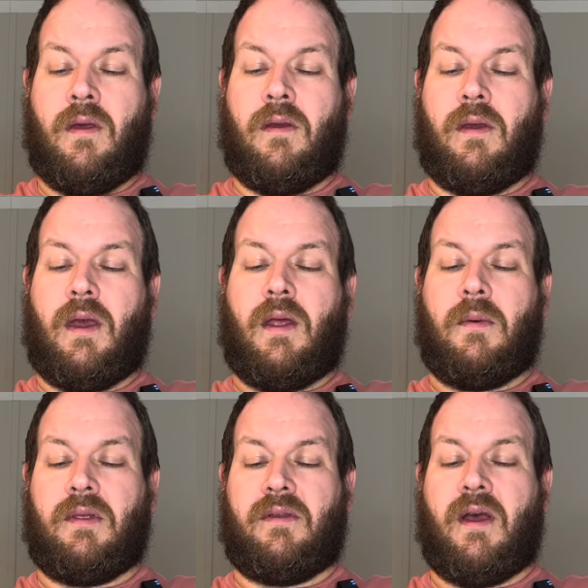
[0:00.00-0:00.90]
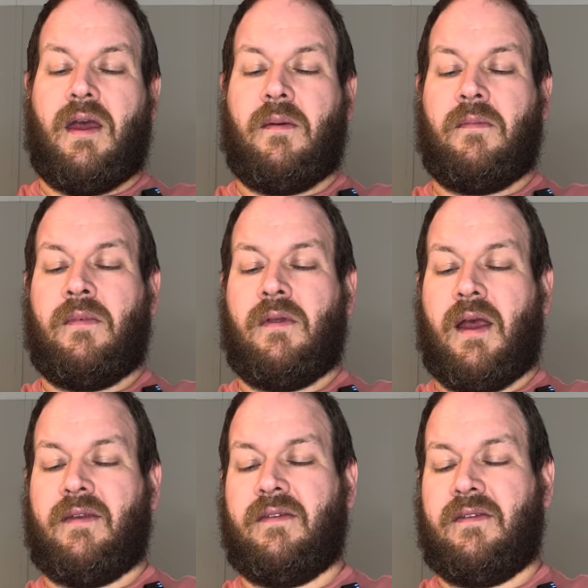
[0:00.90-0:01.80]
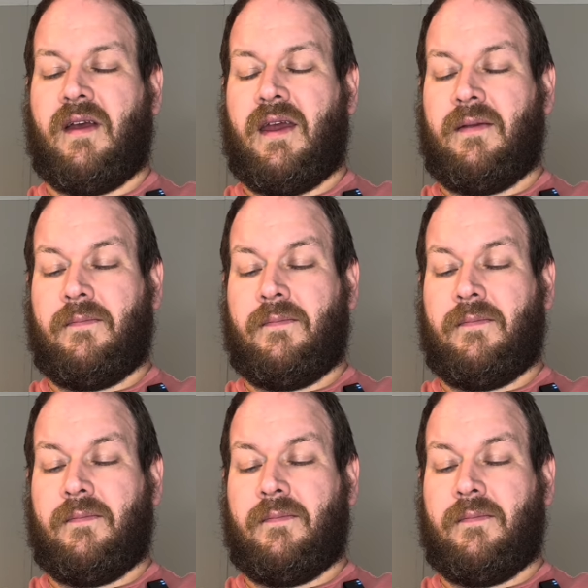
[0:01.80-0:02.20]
Okay, and I'm going to tie them nice and tight.